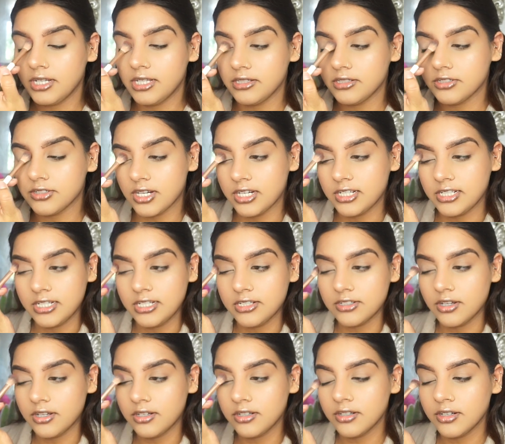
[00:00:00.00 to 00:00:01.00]
in the shade
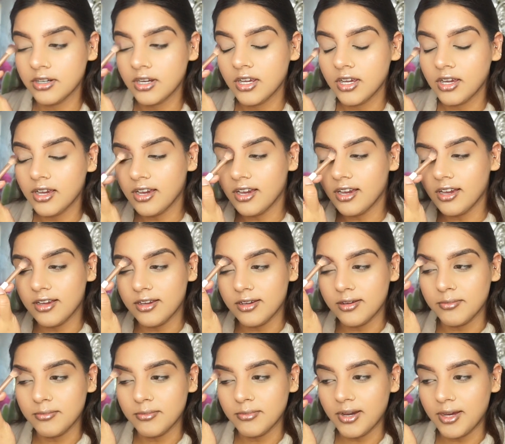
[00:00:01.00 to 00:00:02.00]
Eden.
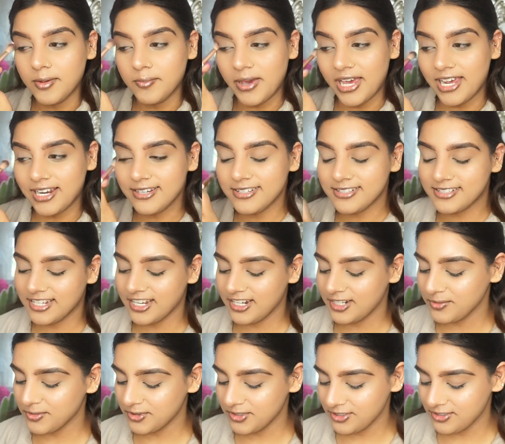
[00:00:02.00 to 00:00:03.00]
I barely see
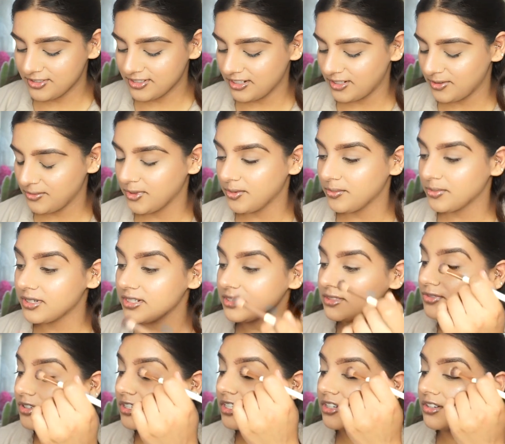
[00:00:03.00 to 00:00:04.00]
anyone use it anymore, but
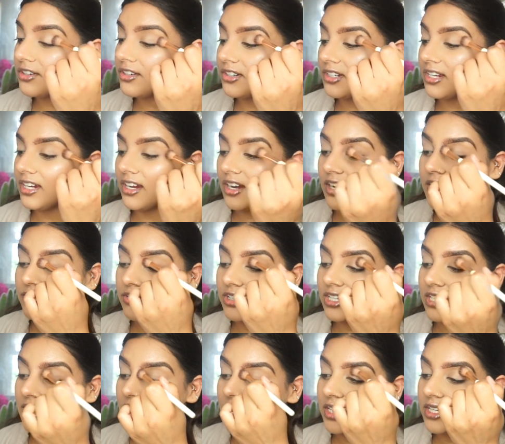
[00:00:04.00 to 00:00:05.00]
it's very good. Like I
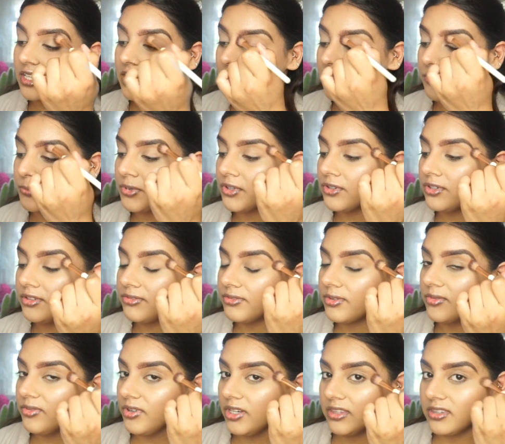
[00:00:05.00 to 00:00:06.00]
really like it purely for
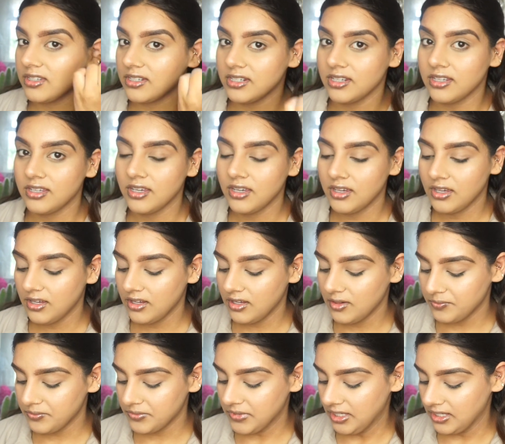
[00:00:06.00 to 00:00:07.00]
the fact that it
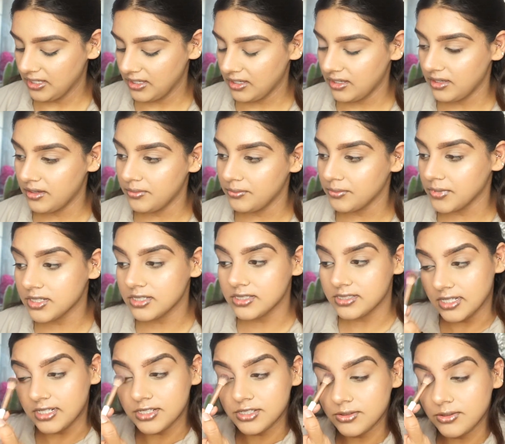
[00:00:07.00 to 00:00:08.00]
because
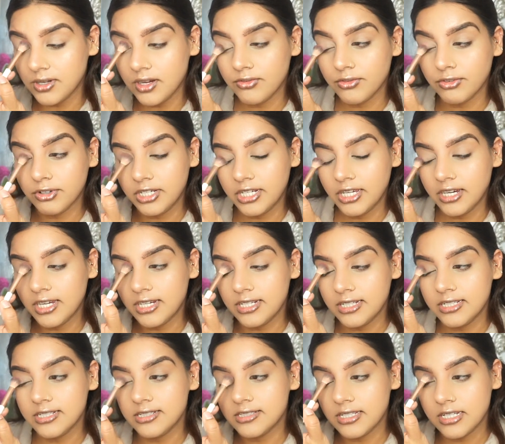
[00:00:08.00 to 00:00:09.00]
I do have oily
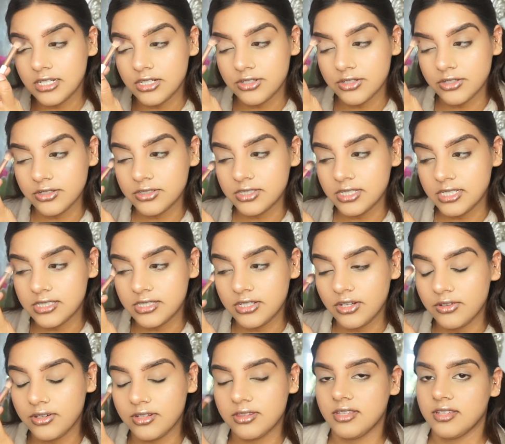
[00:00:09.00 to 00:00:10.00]
eyelids, it's the
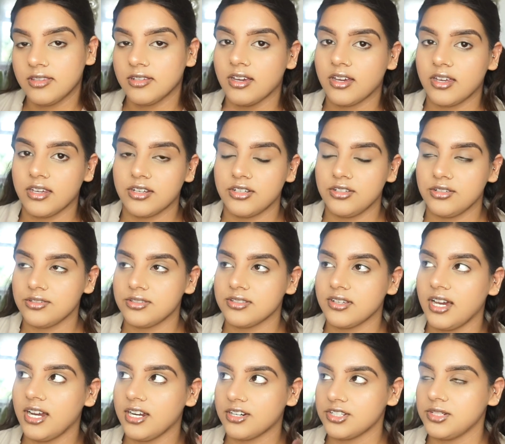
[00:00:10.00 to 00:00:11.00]
only thing that I can use
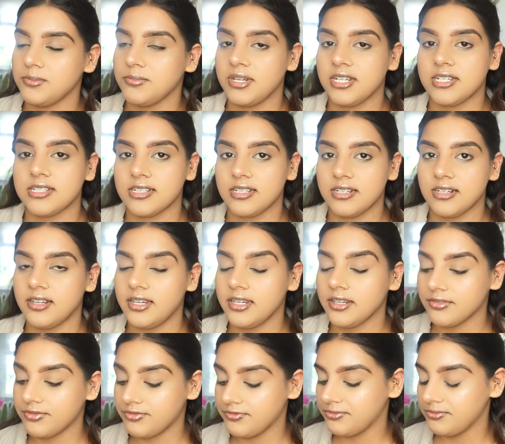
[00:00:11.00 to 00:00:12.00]
that actually makes it
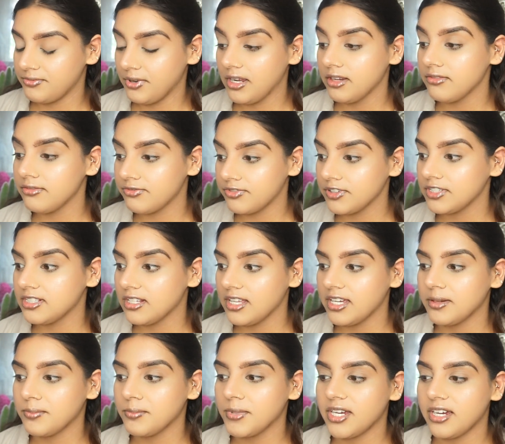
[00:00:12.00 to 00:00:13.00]
like
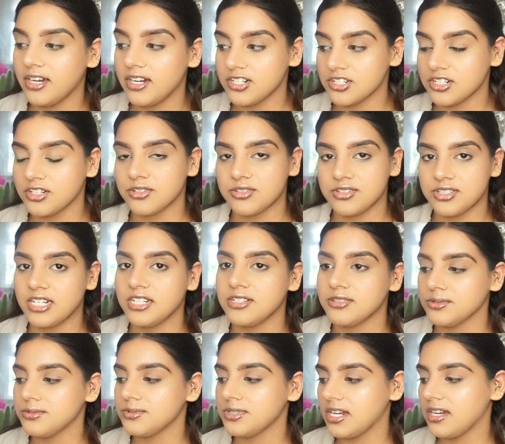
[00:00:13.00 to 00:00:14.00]
like my eyeshadow stays
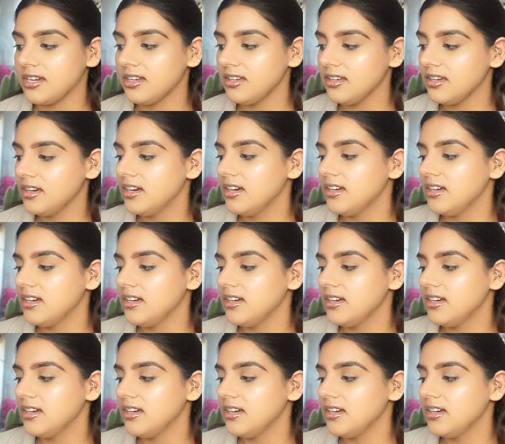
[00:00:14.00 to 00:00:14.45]
all day.